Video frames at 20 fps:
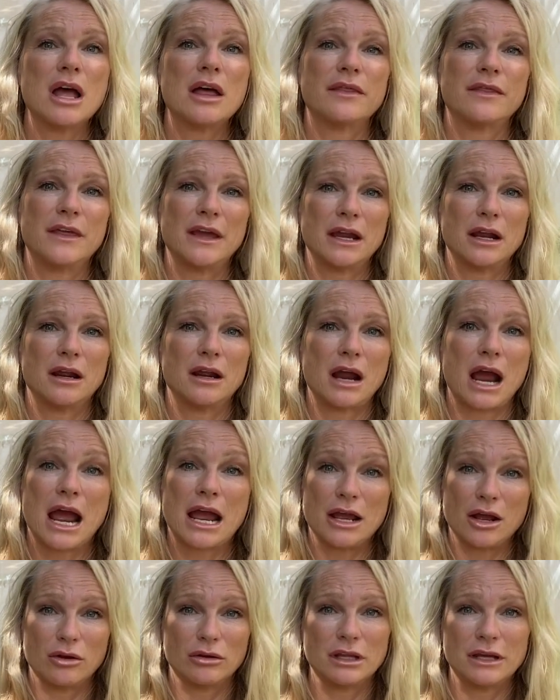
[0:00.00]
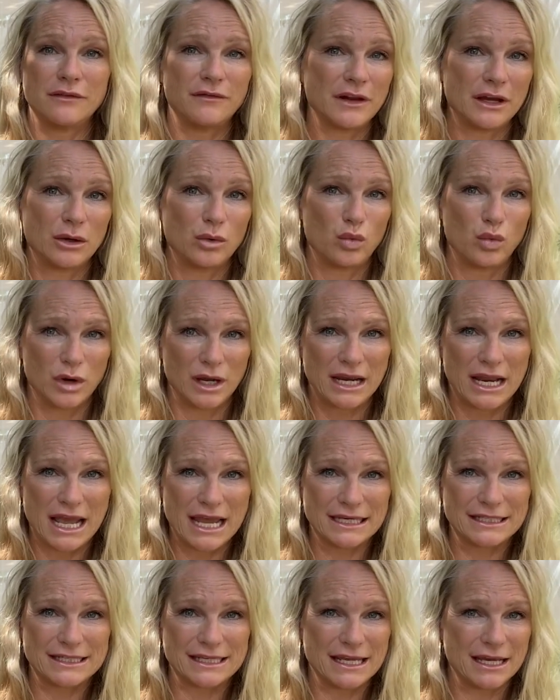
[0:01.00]
There, I only found one
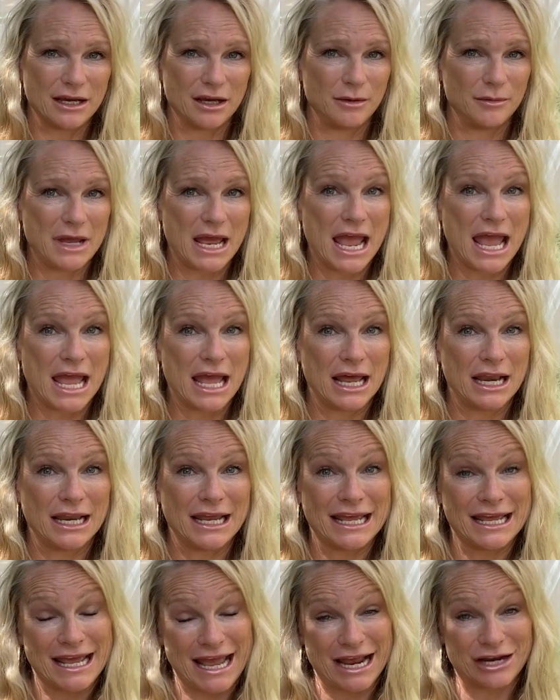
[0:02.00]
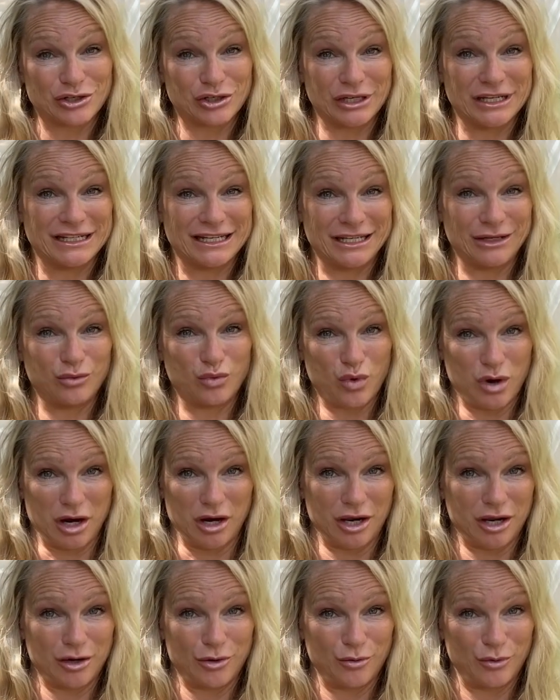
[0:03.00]
ATM, and it actually didn't
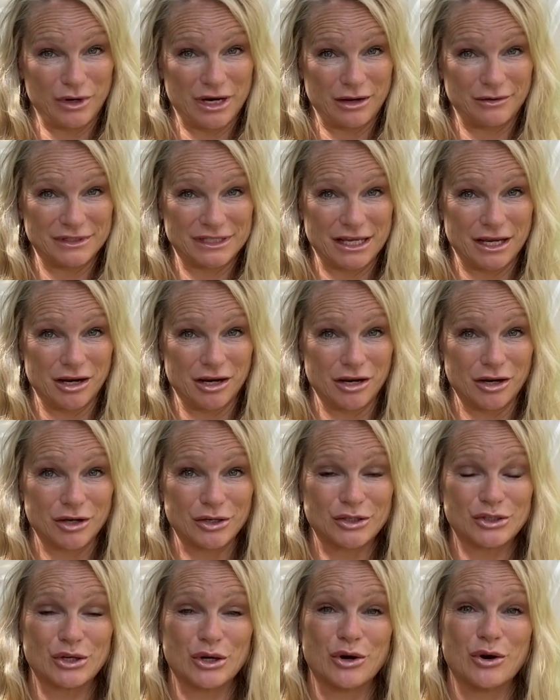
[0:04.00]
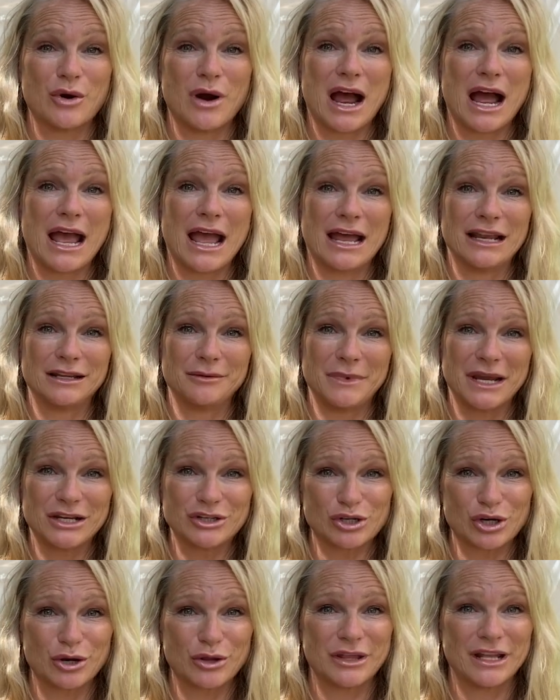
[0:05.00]
work when I was there. So I had to make
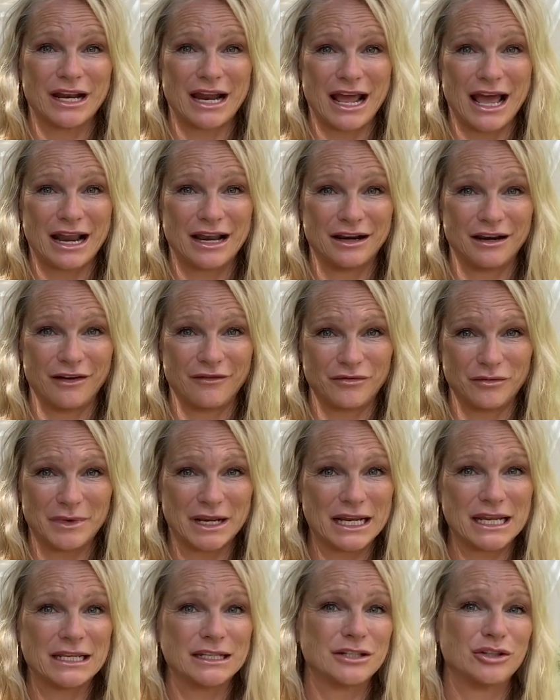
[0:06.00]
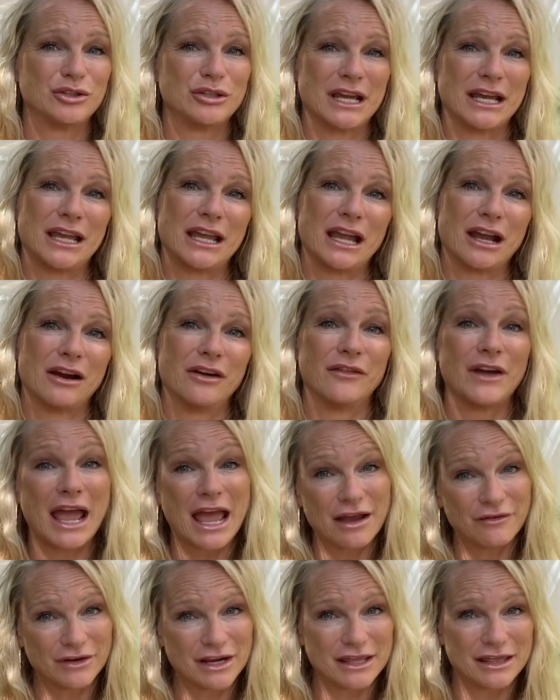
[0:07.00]
sure that I had enough money to take care of
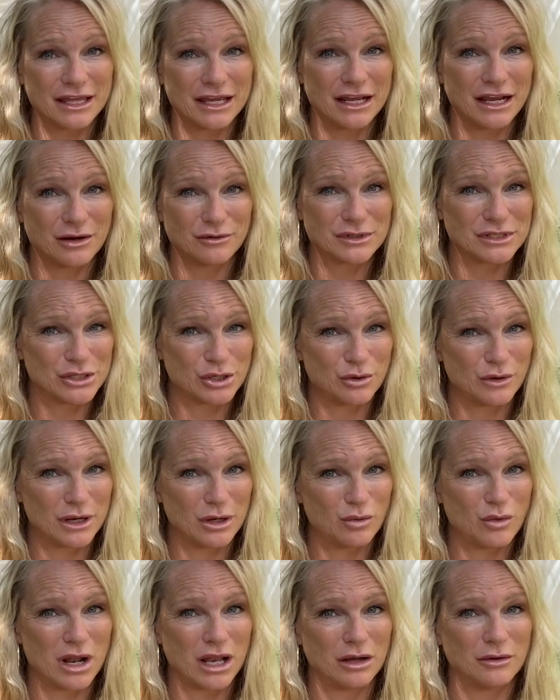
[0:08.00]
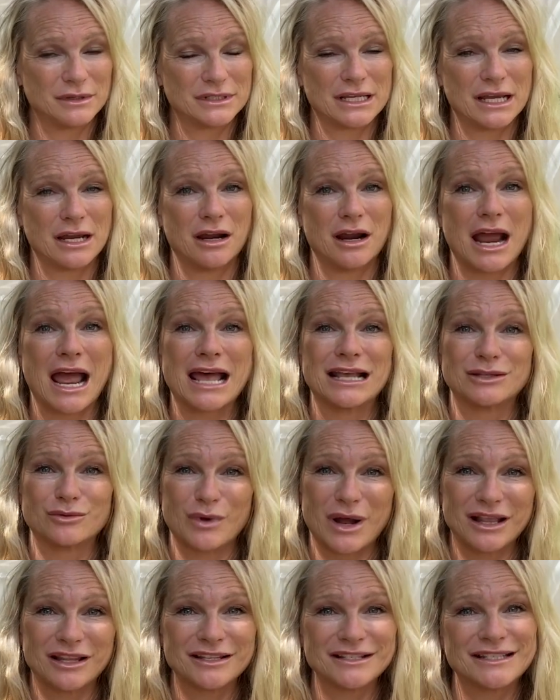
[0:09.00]
everything I was doing while I was there, as
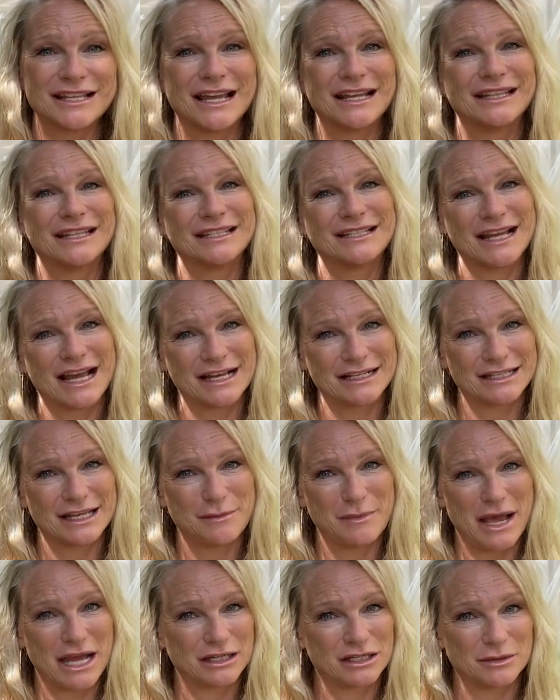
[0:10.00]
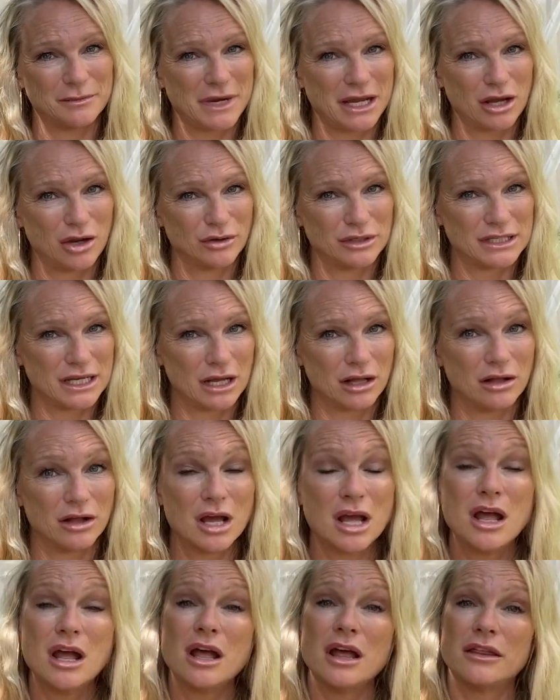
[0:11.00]
well as take the taxi back to my hotel,
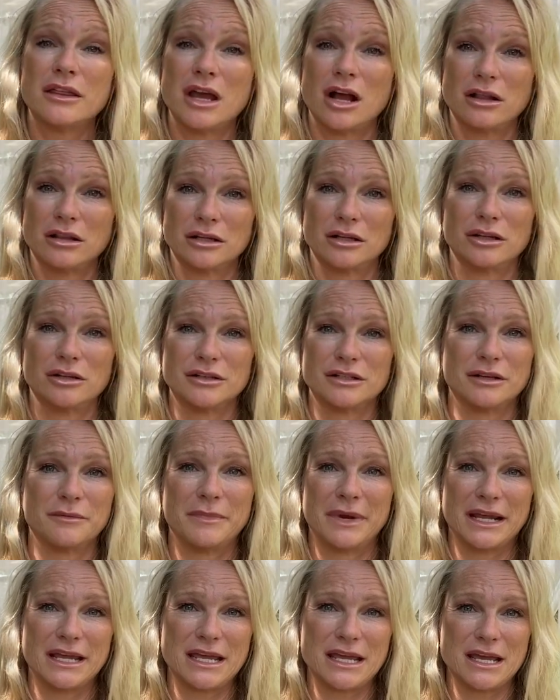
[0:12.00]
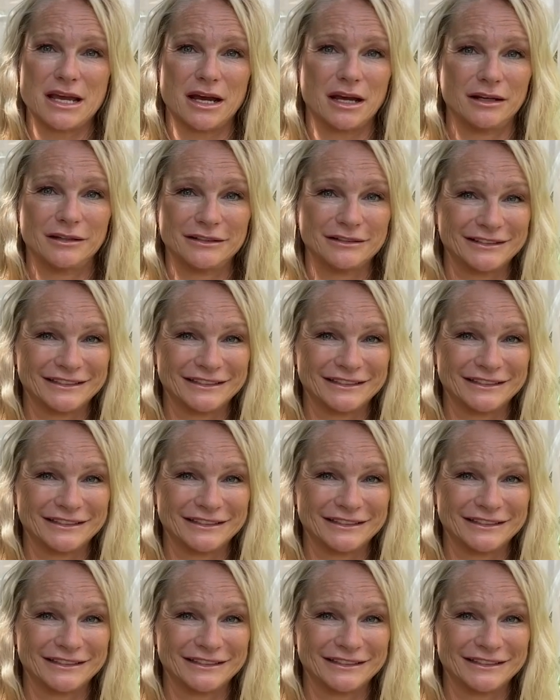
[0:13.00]
the all-inclusive Bahia.